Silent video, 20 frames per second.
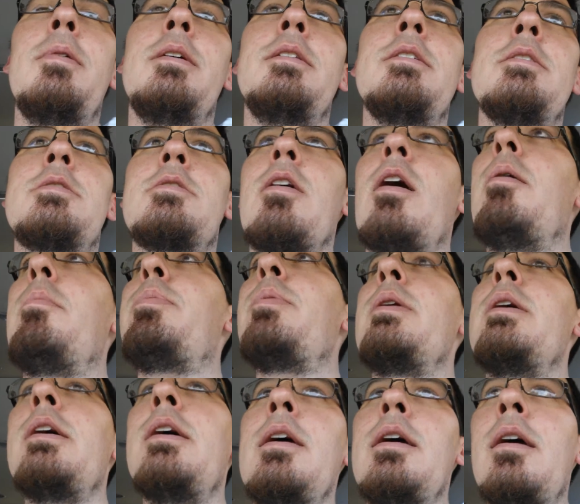in this
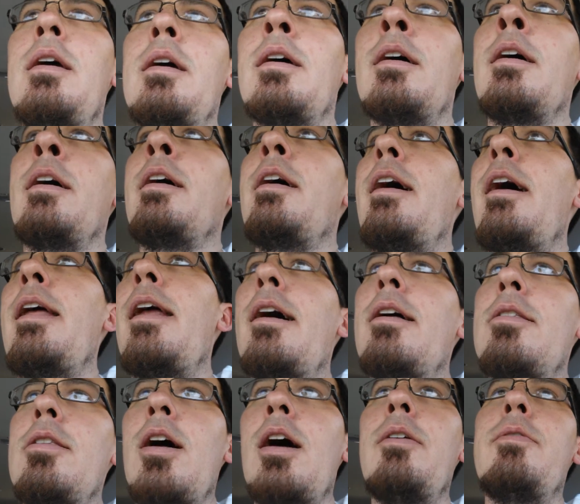company and
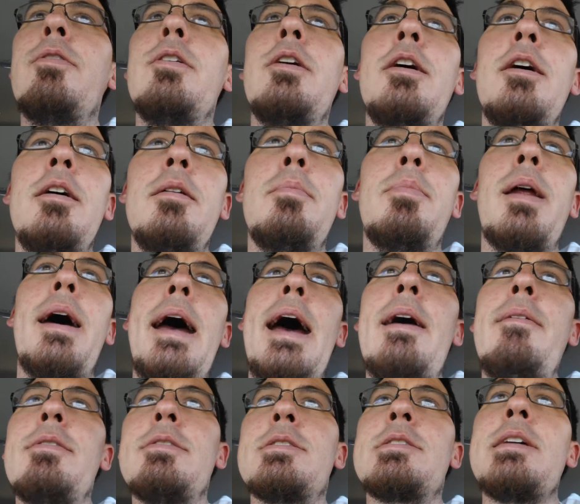I love it, but I
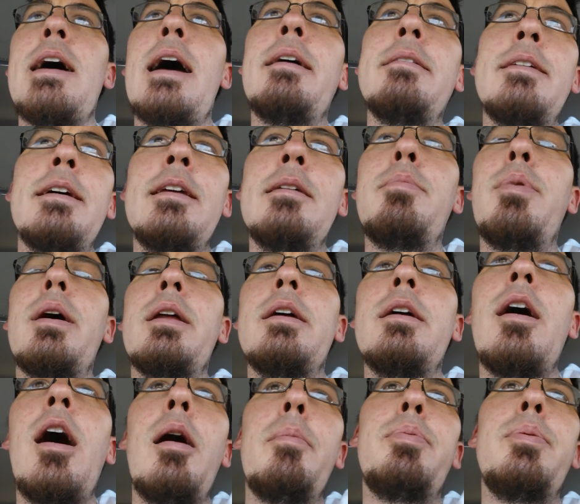haven't signed
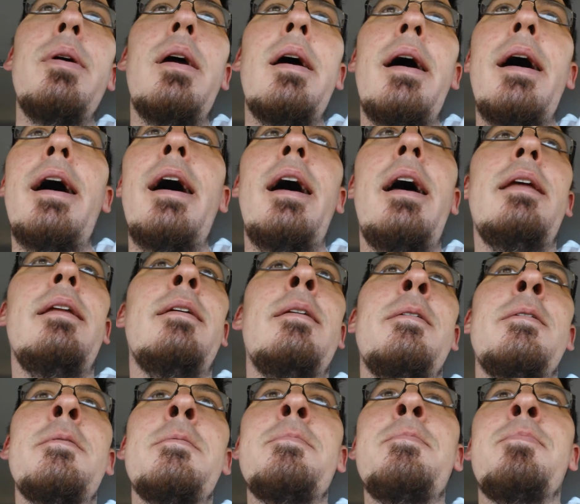anybody up yet.
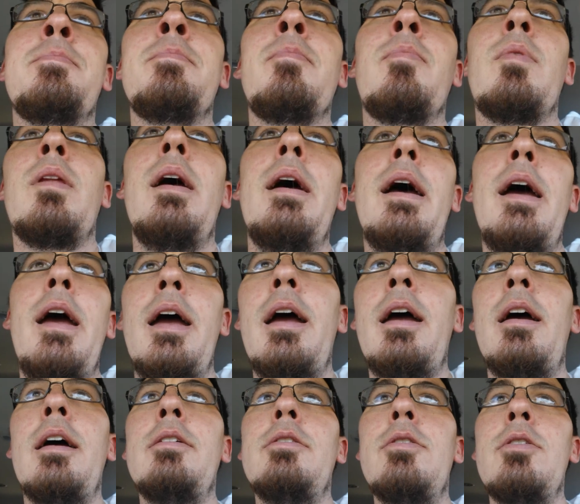
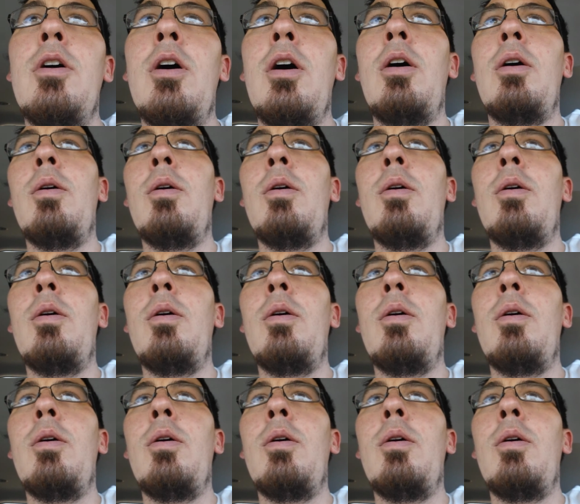And,